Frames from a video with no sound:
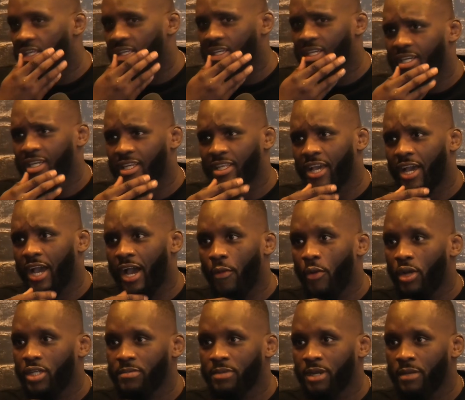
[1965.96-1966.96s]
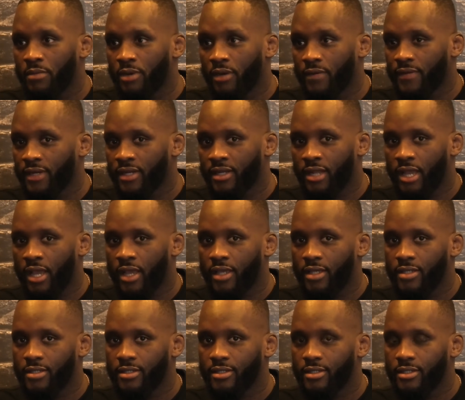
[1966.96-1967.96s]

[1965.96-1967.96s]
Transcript: Yeah, because like, I watch my brother and like,